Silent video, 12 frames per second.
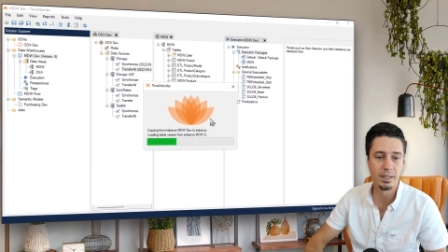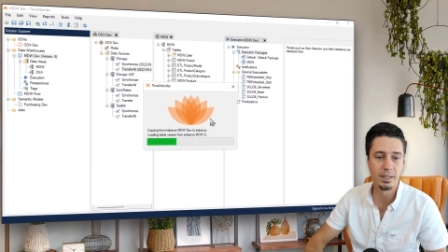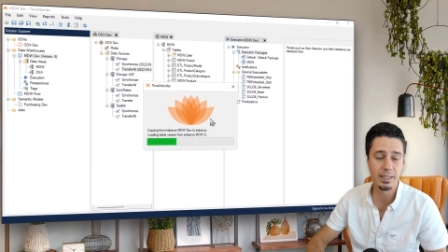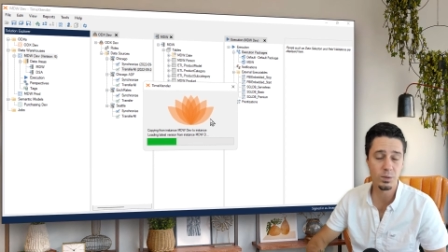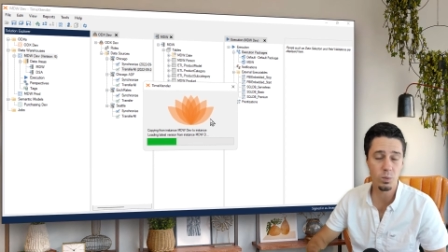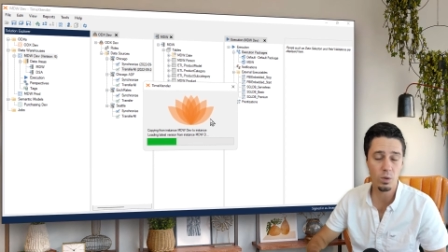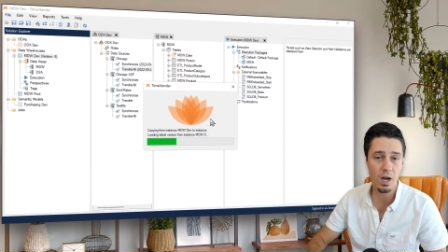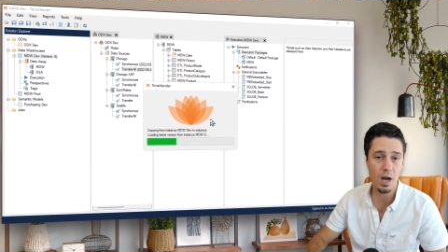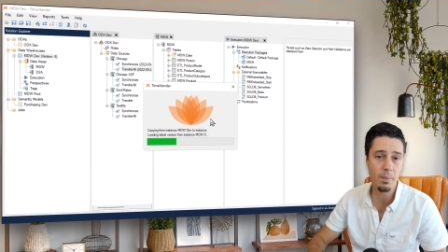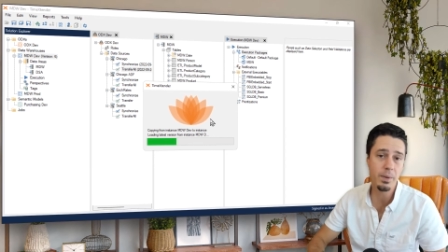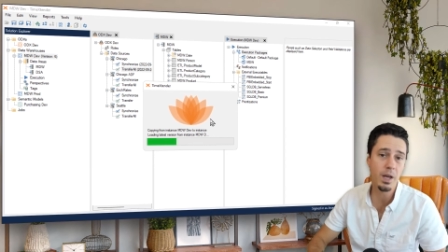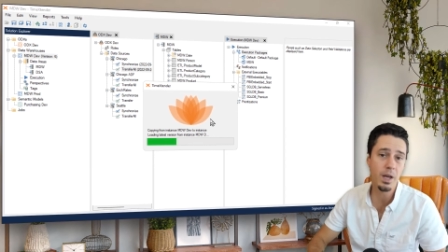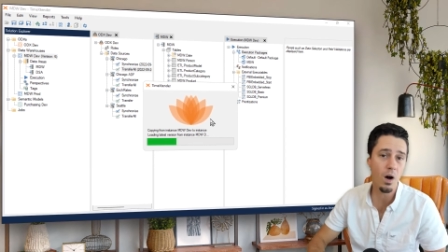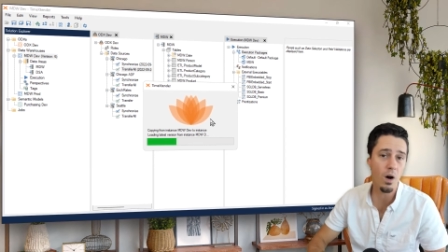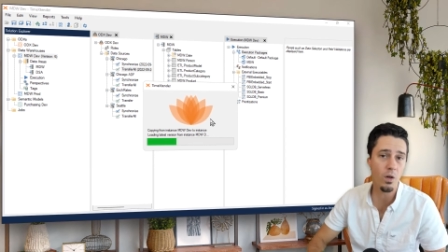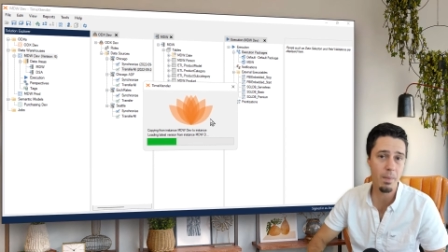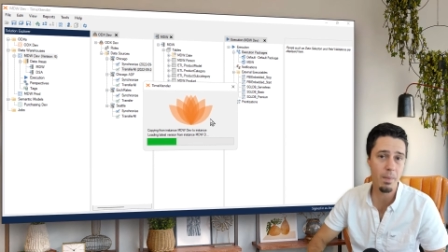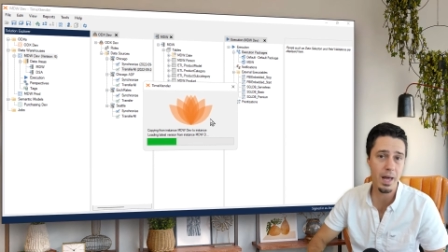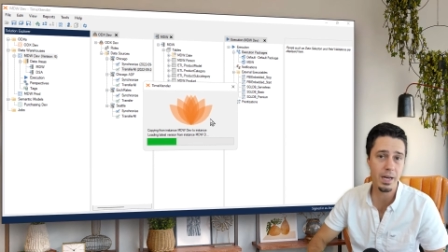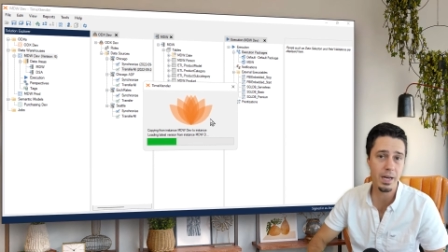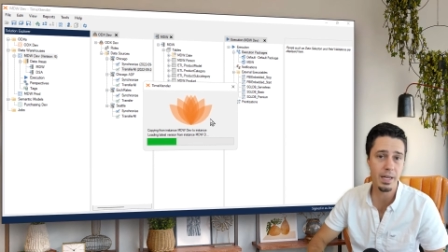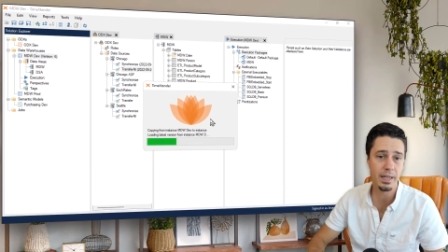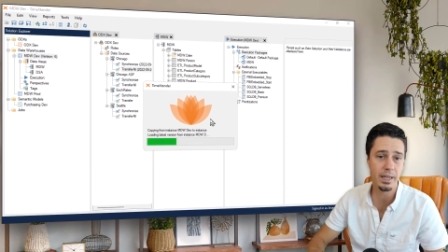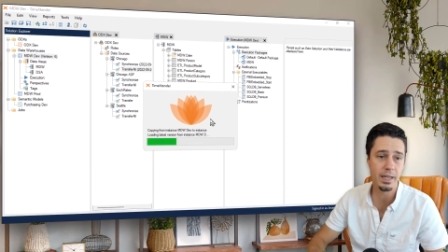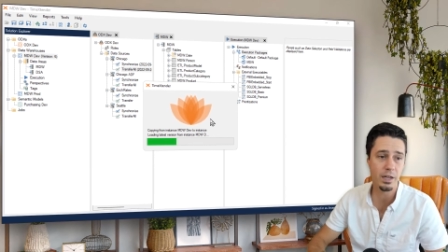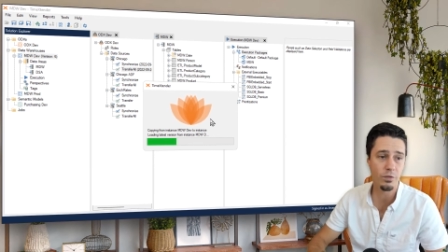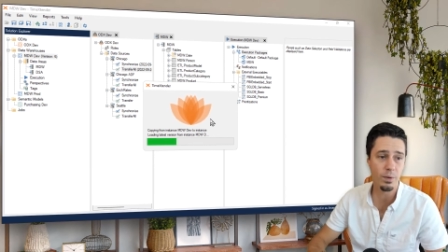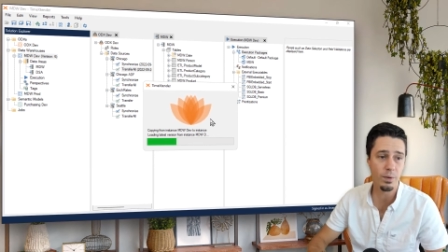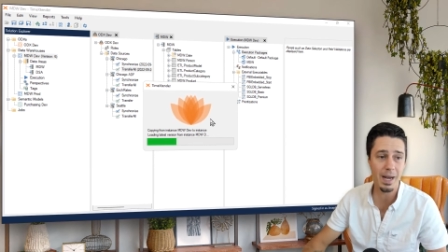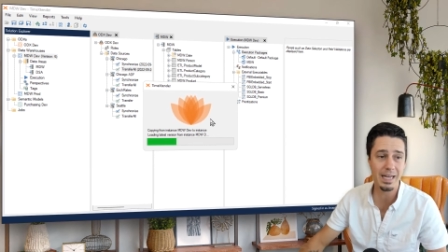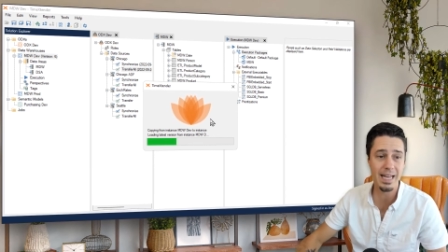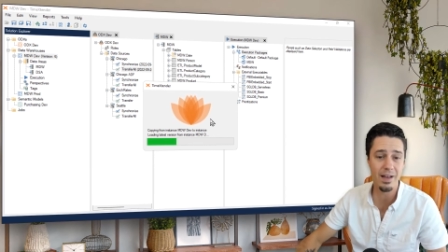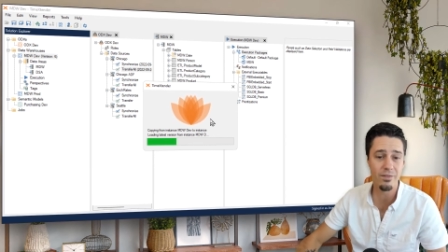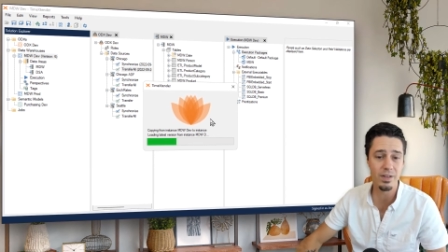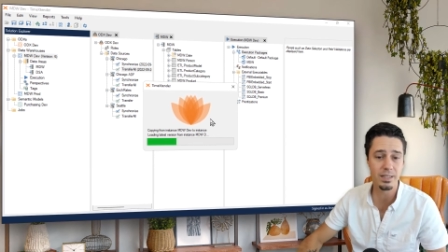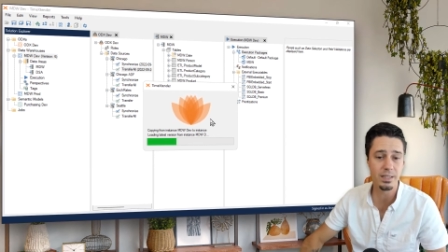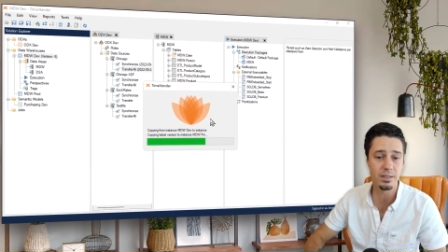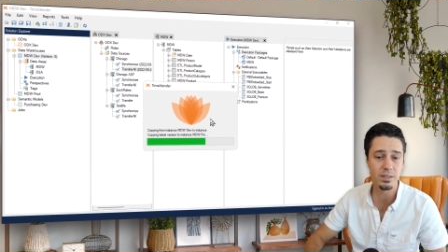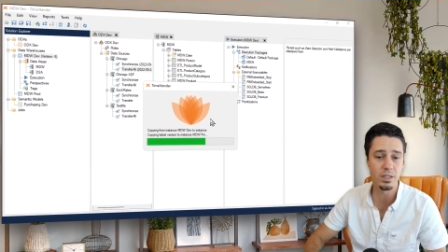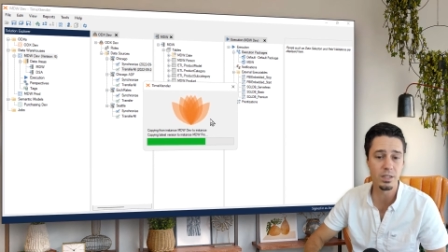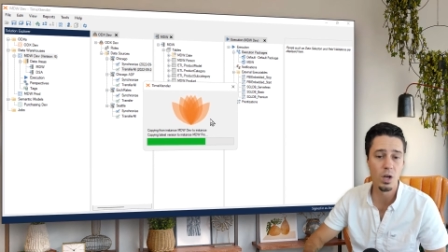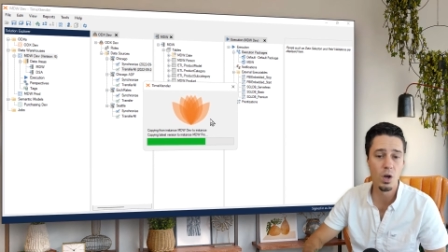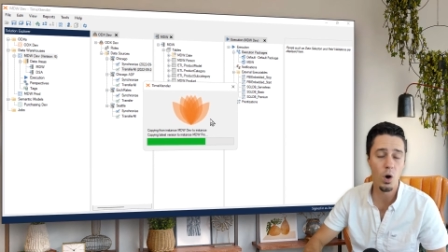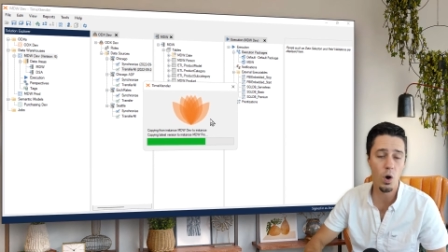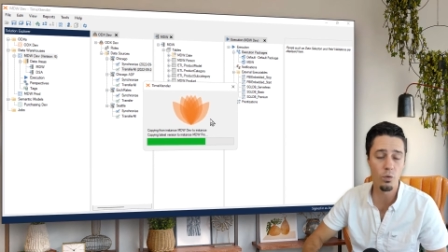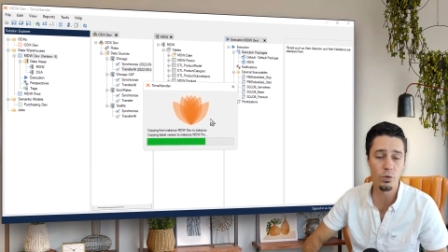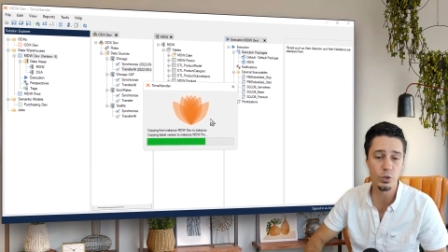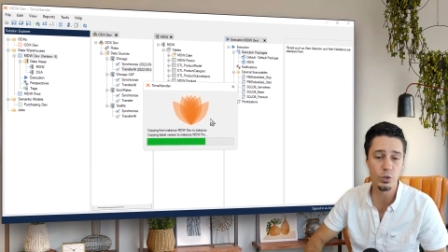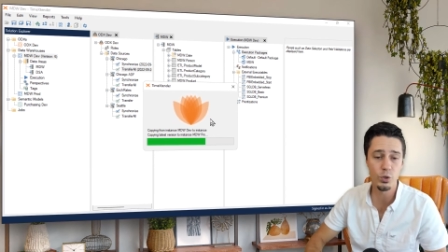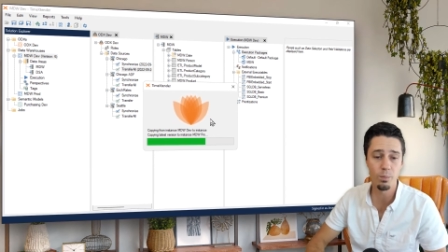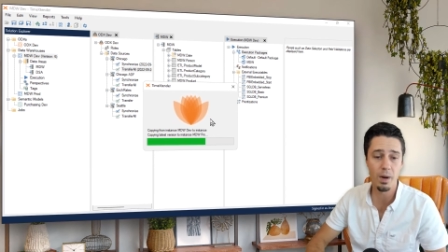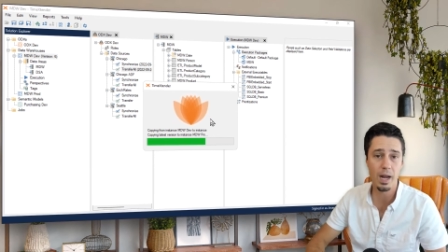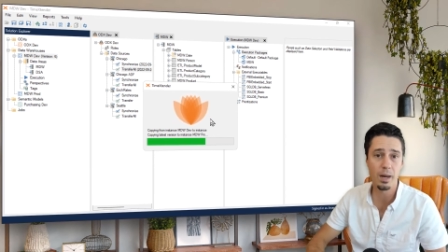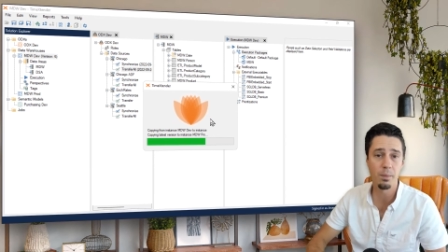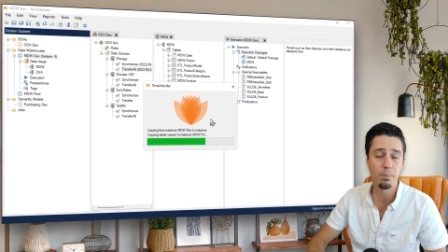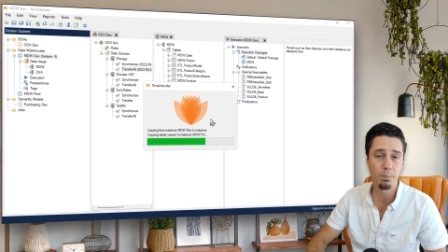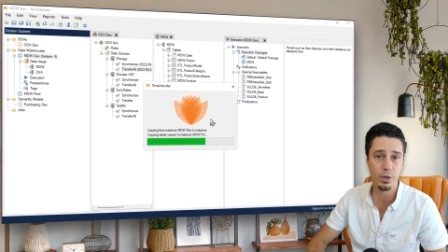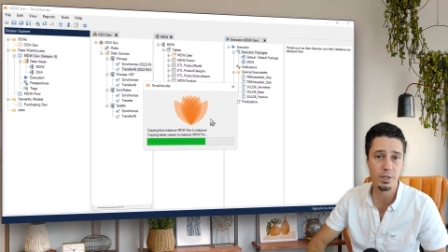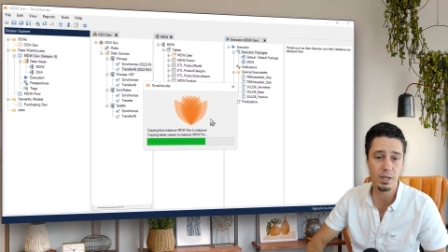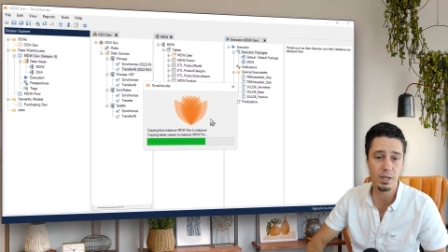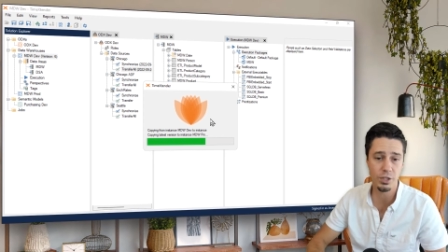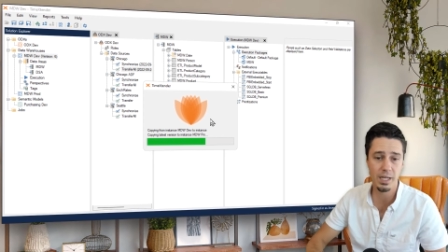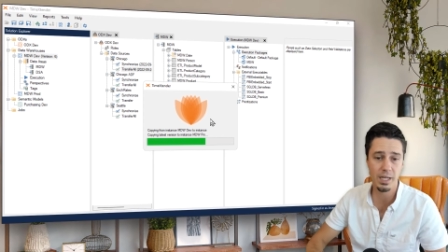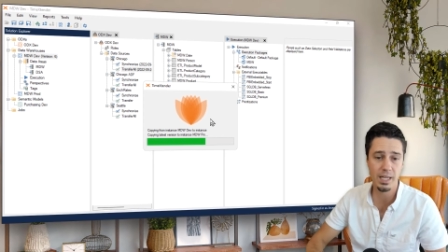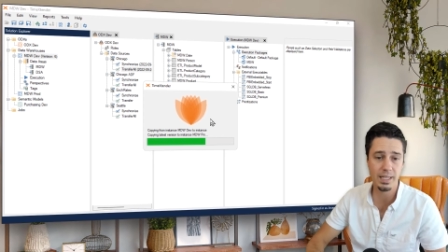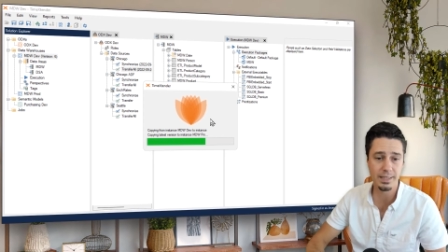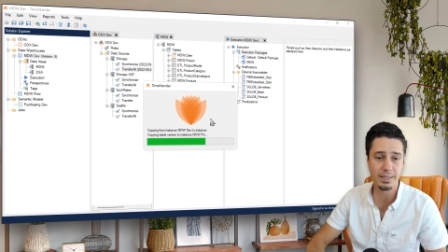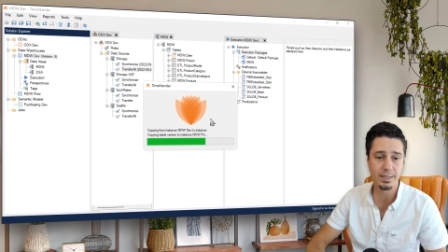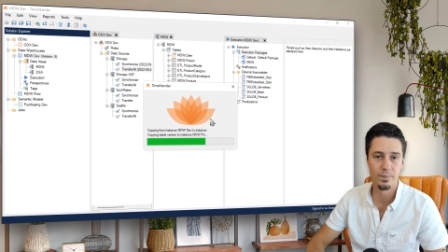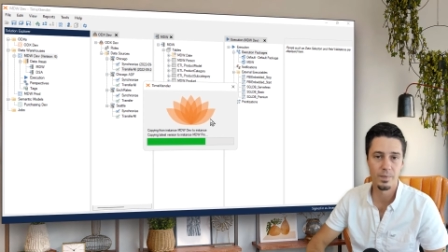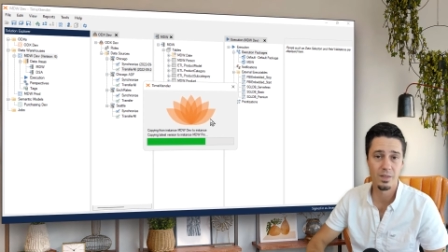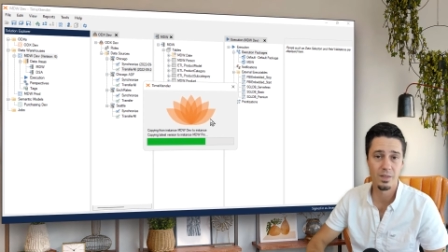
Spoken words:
This will copy all the metadata here from my dev instance over to my production instance.